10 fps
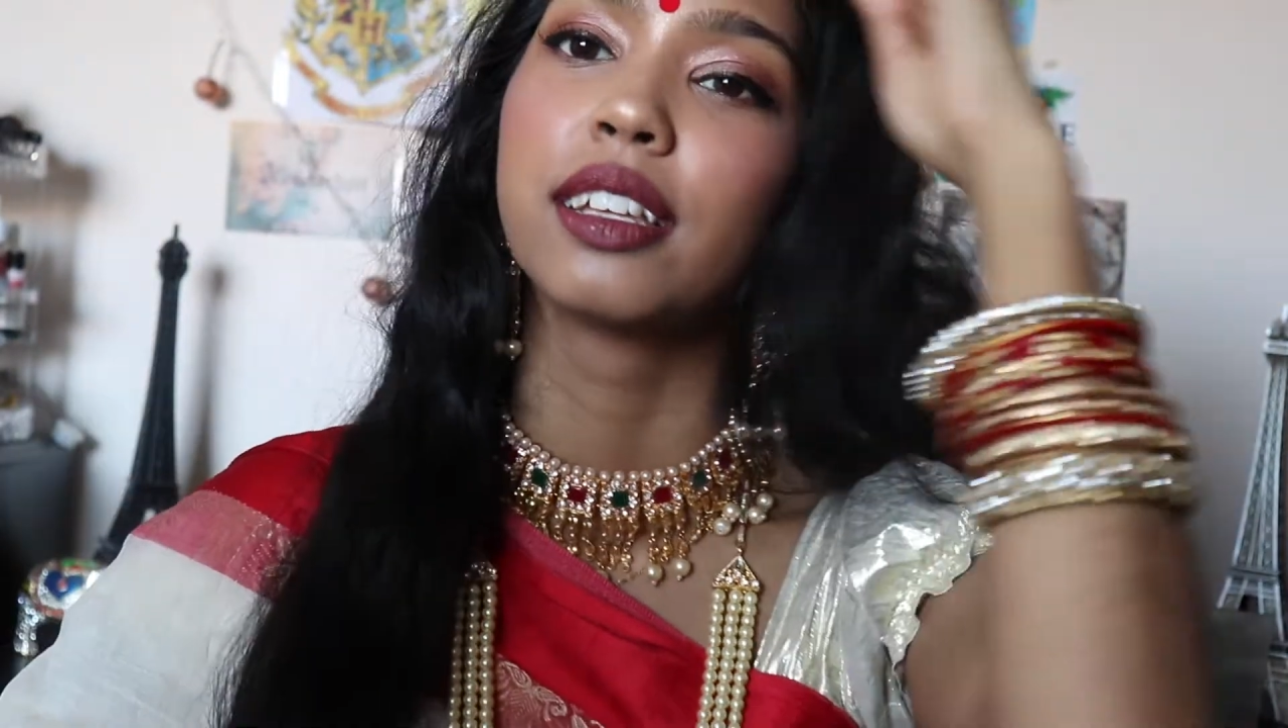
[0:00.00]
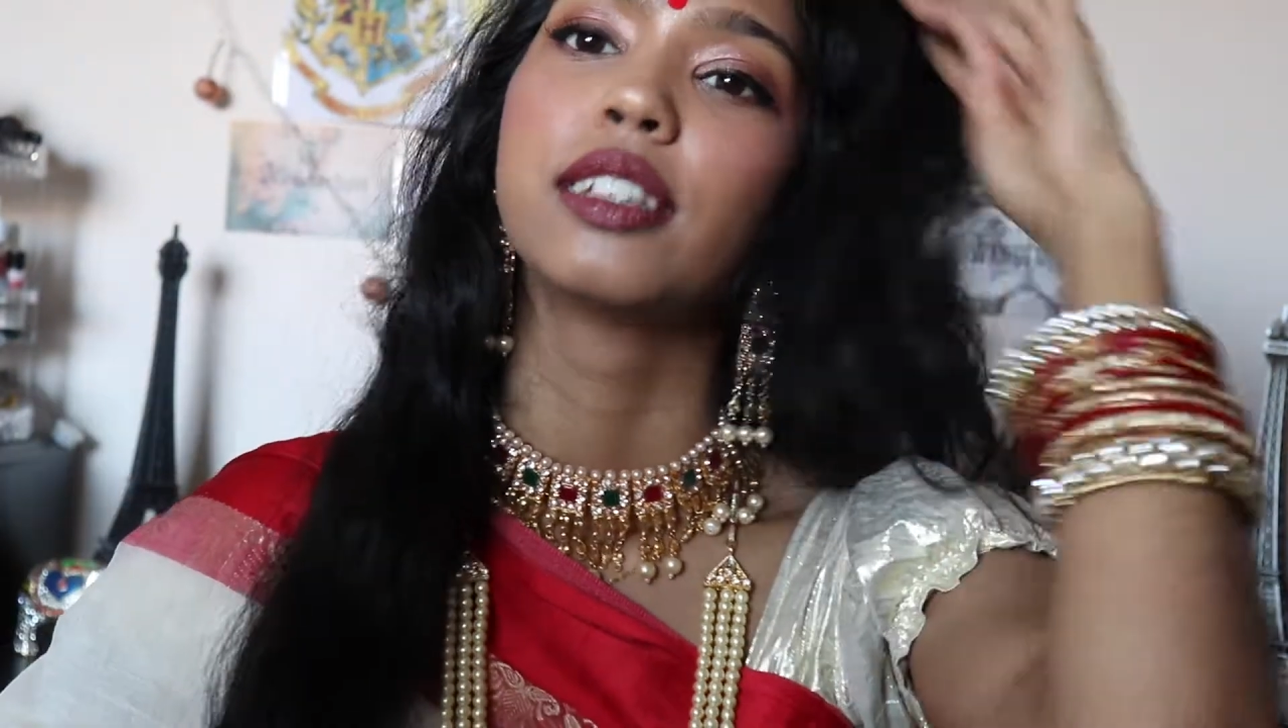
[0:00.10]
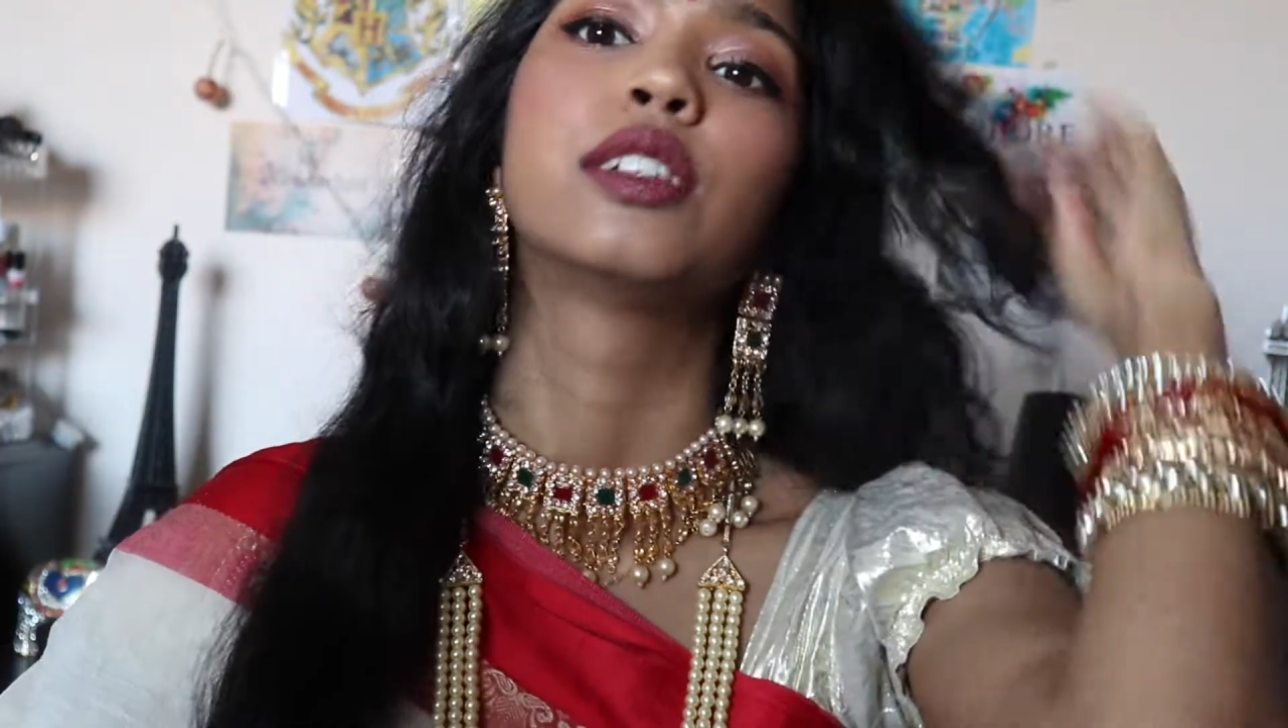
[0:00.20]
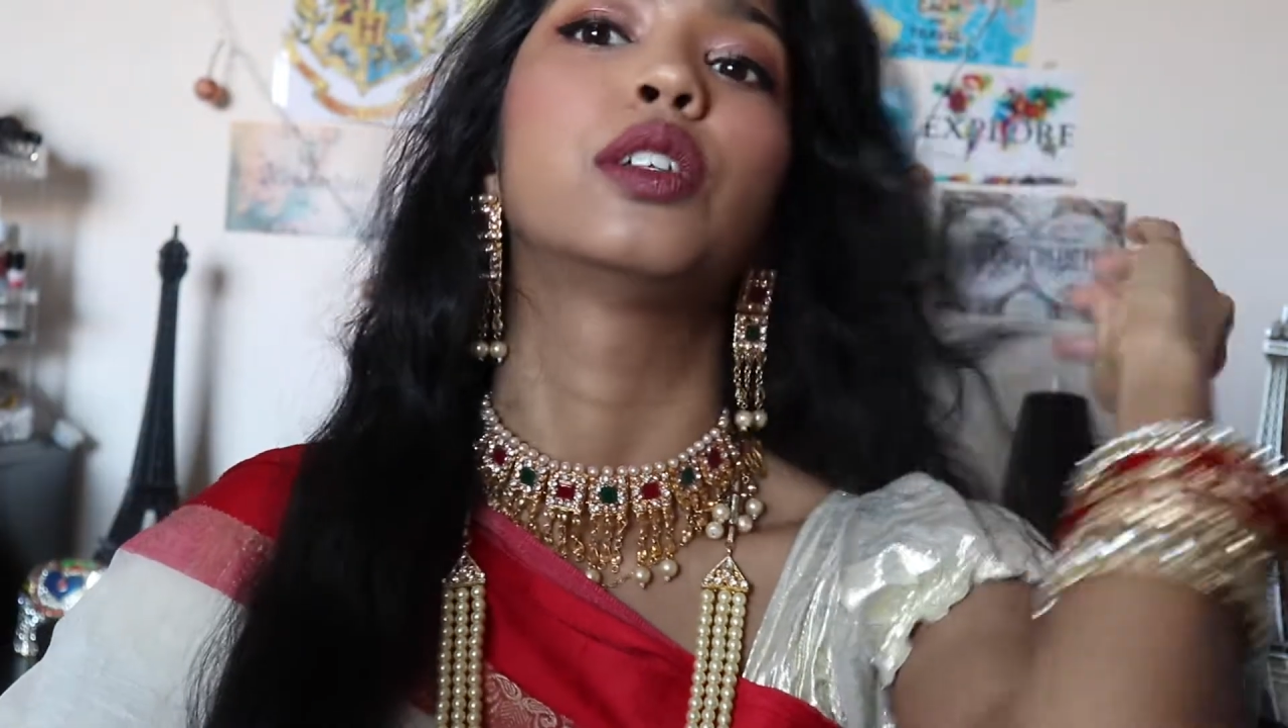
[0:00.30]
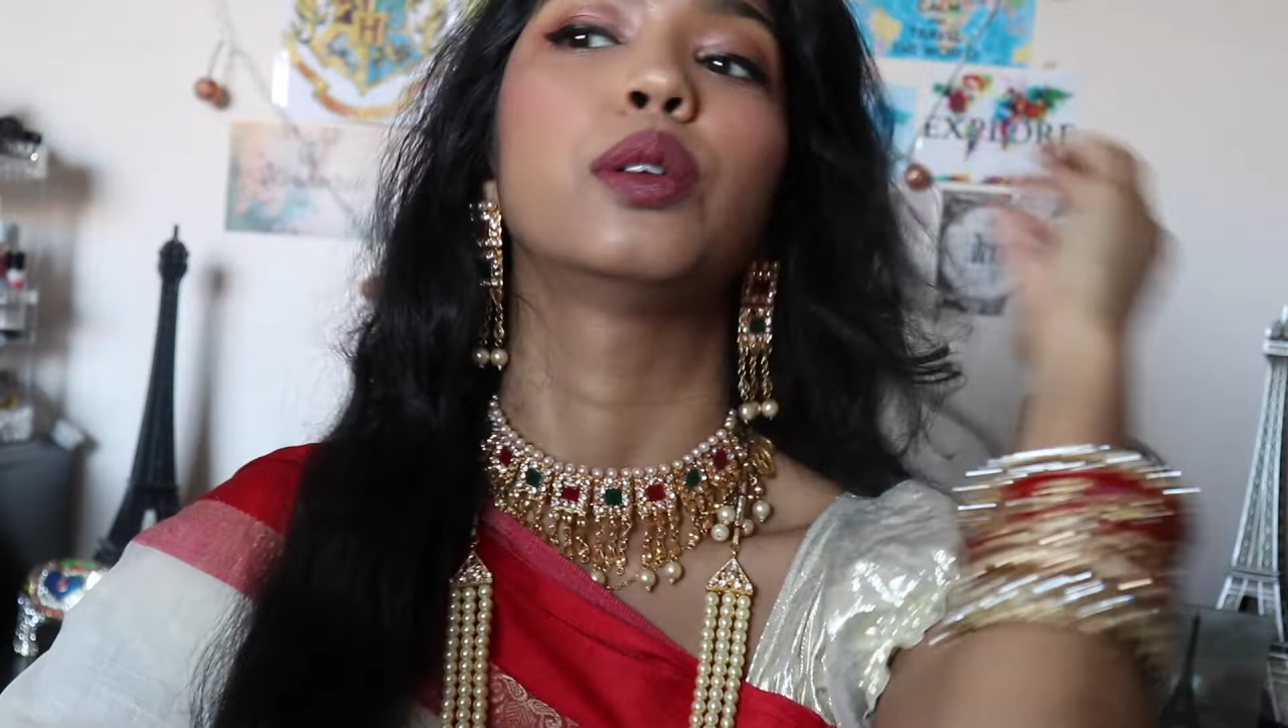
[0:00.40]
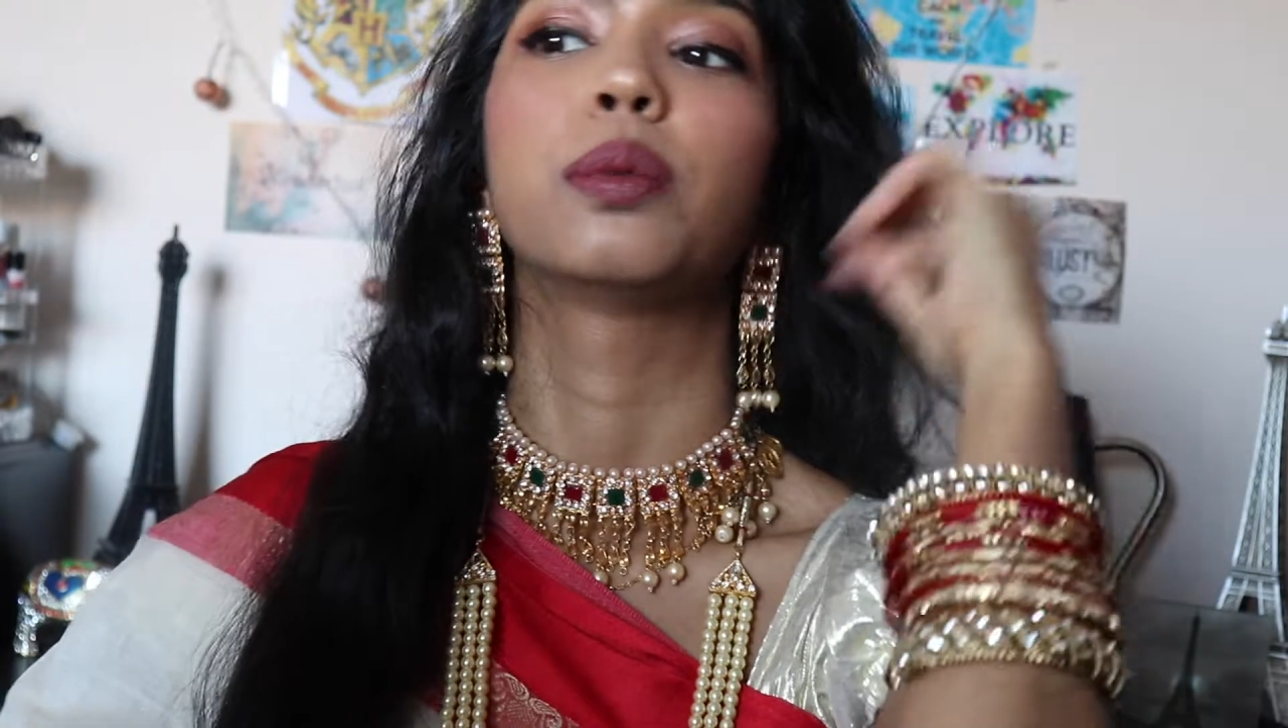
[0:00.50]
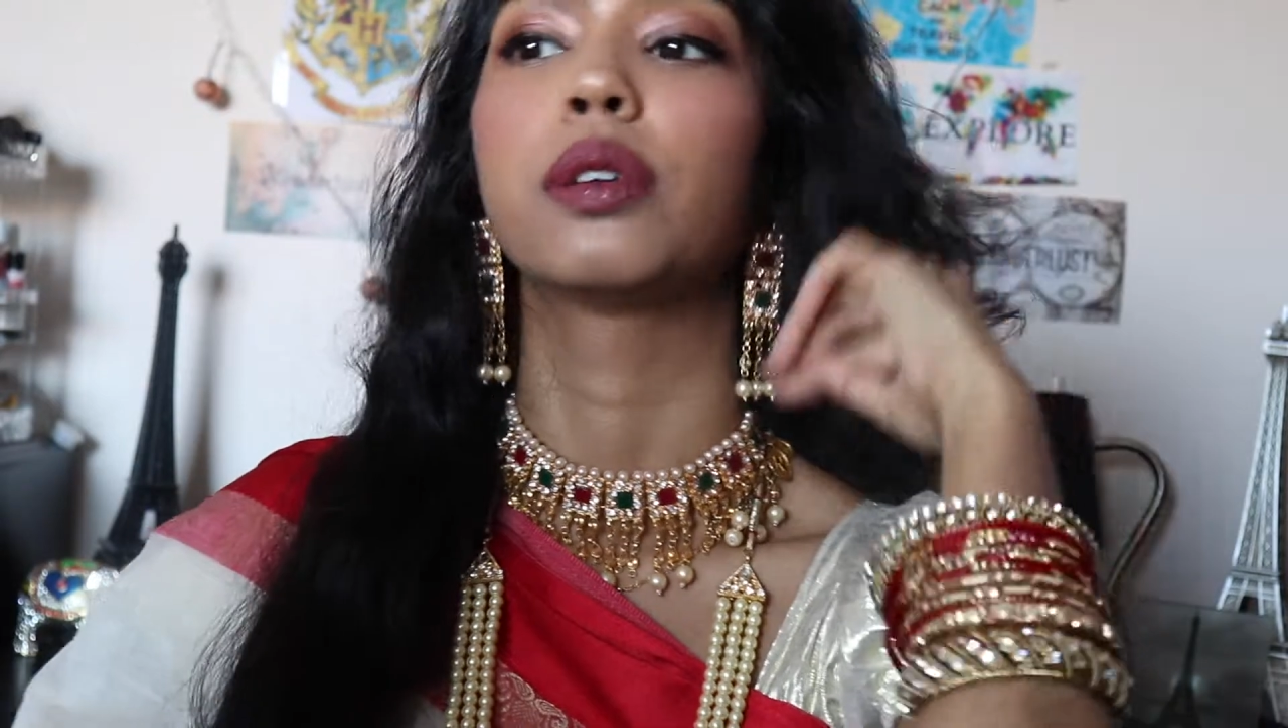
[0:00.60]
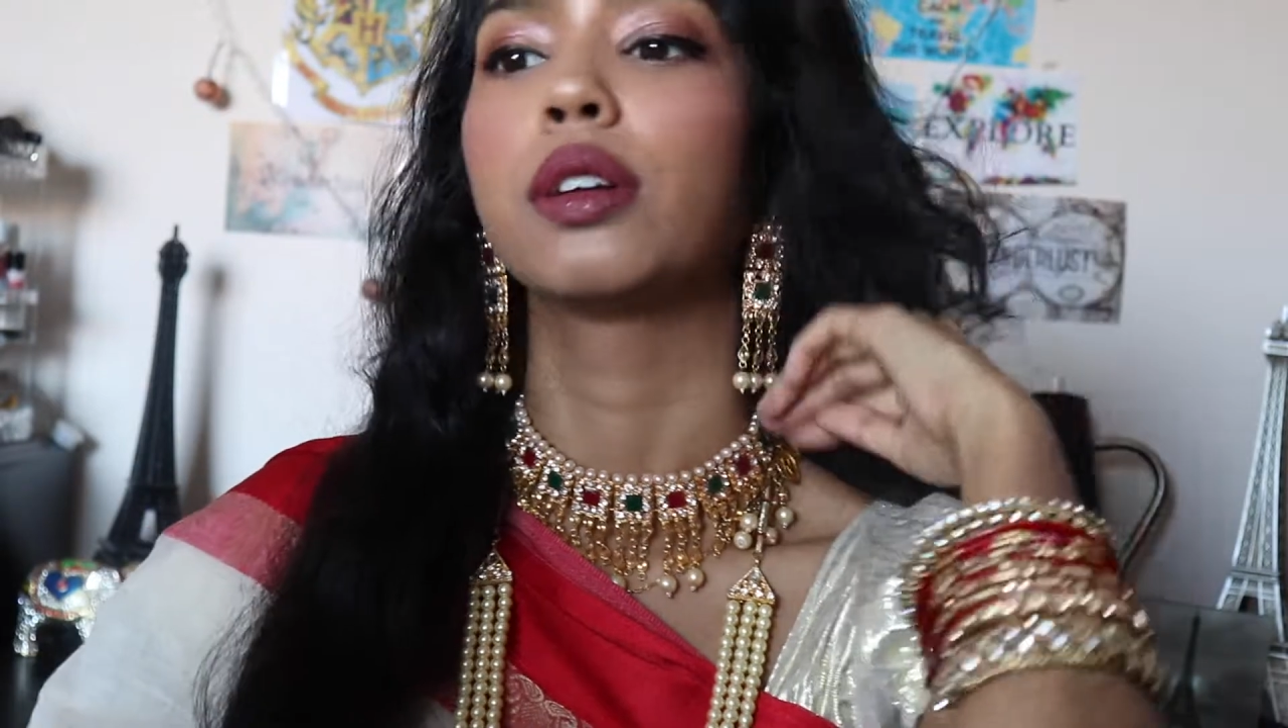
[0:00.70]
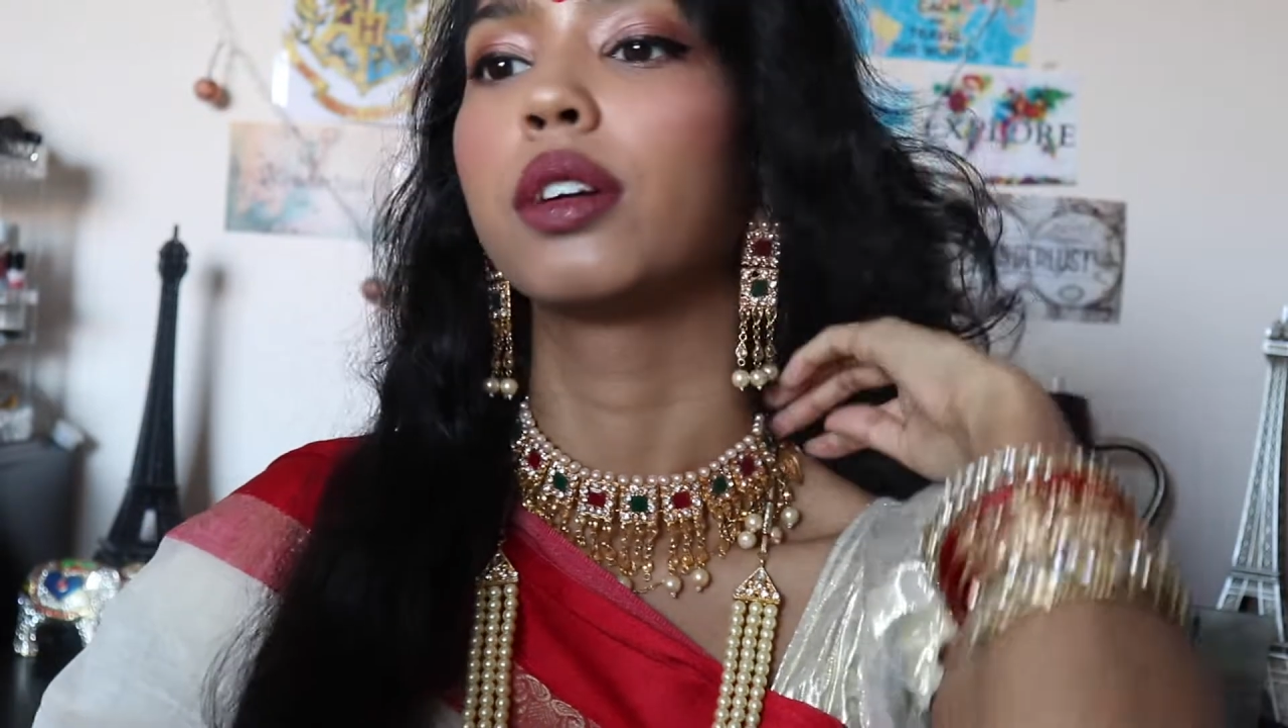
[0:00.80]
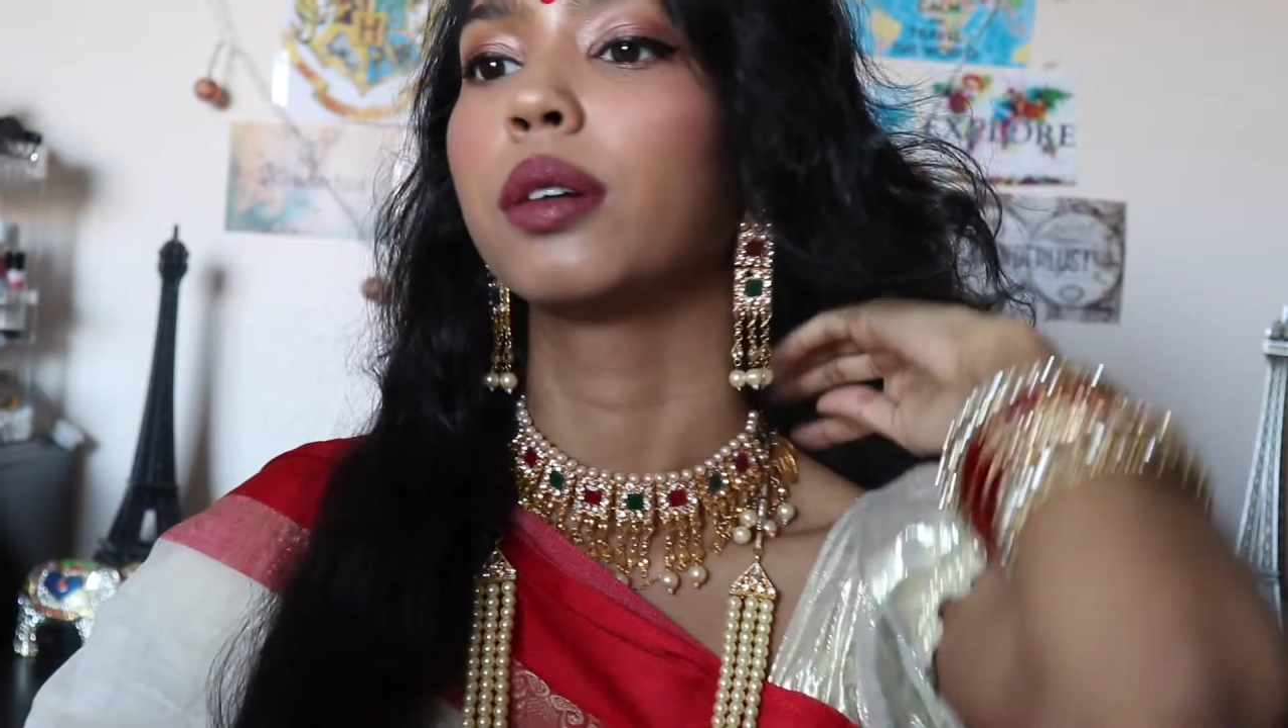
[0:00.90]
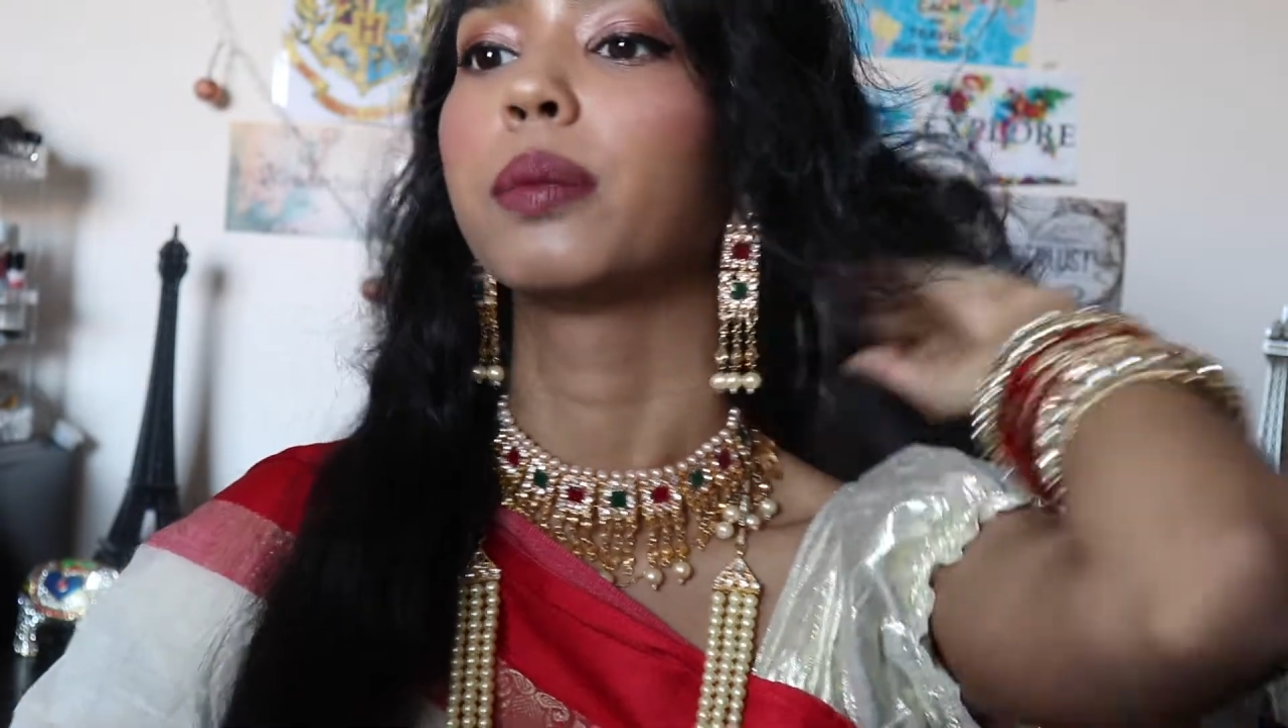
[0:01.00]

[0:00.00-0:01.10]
super